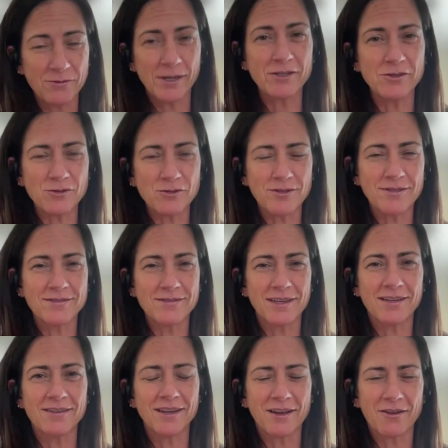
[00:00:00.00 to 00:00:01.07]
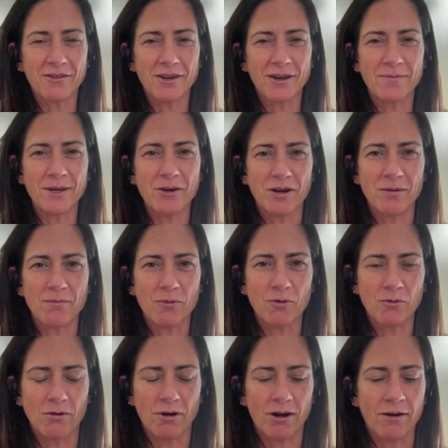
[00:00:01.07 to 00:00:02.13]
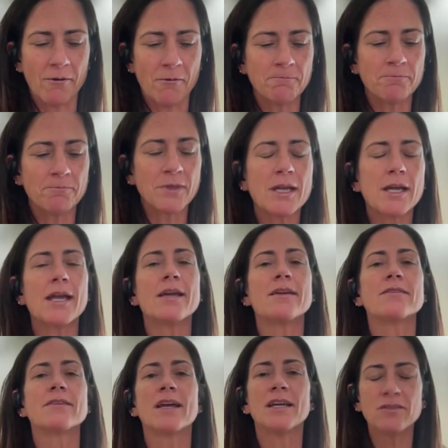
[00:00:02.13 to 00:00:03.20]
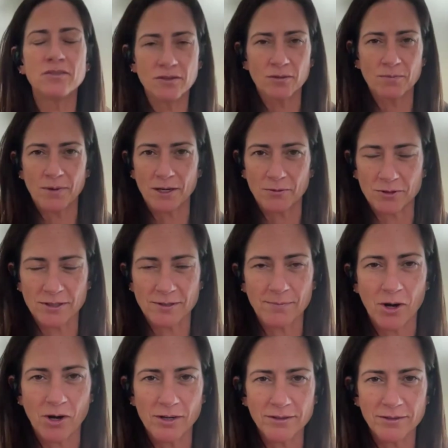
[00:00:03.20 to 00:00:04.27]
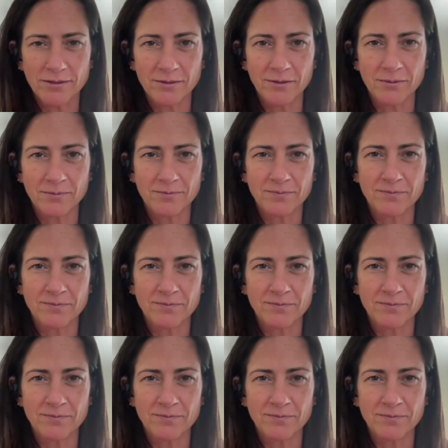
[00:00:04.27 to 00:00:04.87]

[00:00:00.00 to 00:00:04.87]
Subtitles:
so interesting now that I'm hearing more, is a histamine response.